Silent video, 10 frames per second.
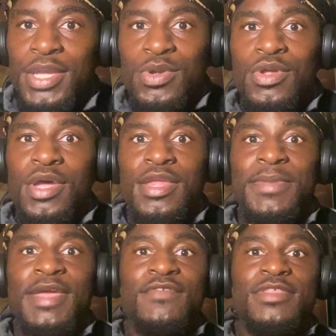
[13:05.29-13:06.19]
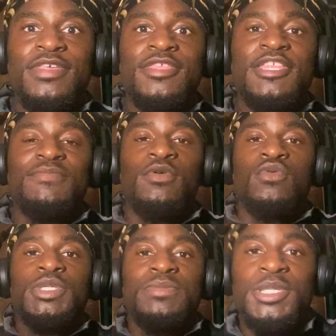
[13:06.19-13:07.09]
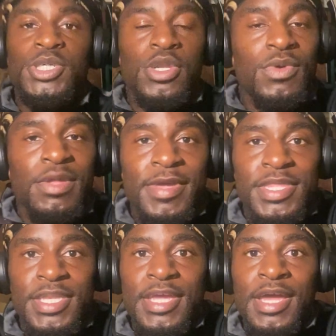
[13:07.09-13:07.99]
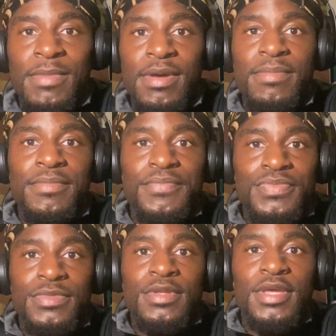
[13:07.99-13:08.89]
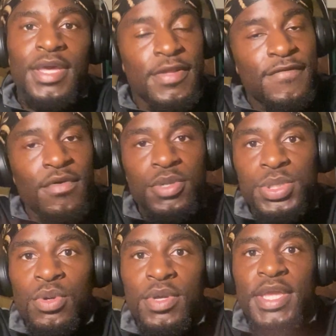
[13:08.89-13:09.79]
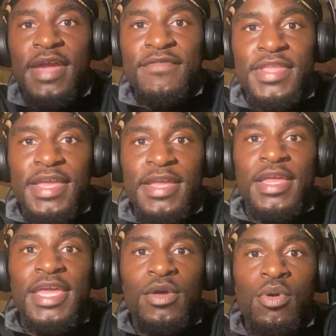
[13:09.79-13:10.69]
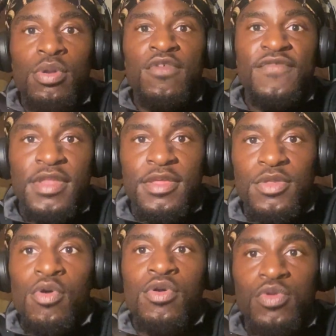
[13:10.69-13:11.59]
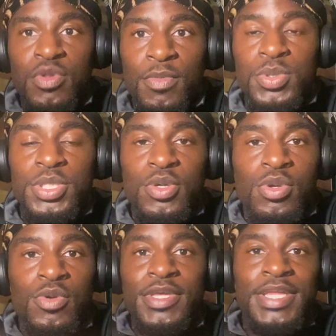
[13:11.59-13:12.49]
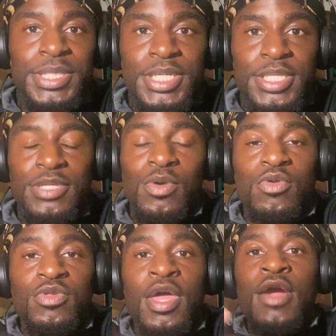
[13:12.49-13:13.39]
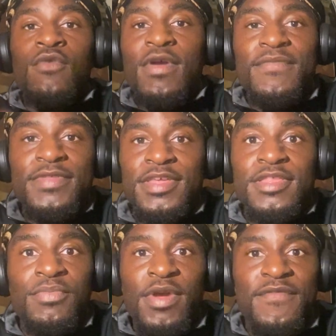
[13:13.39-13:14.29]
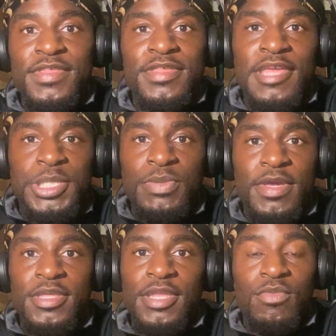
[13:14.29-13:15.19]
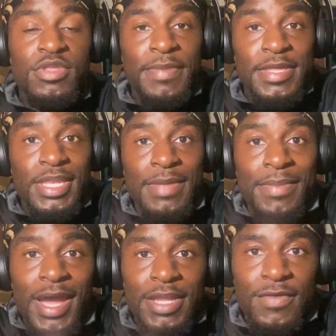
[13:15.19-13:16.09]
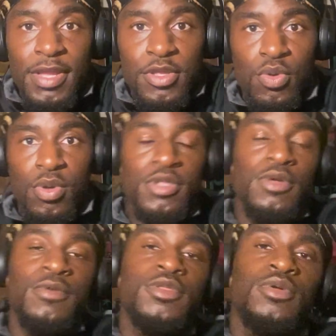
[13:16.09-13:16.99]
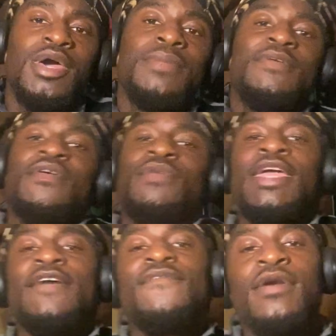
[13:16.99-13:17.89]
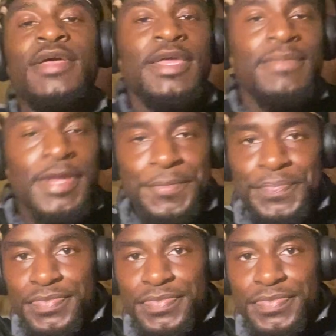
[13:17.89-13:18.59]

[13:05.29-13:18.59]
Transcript: you're going to be in resistance mode, which means you don't want to basically come up. And of course, you're going to eat everything. Eat all those feelings, all those emotions, all those energies, and all those references and prefaces that you basically was basically pondering towards, too. So you got to be very careful out here, man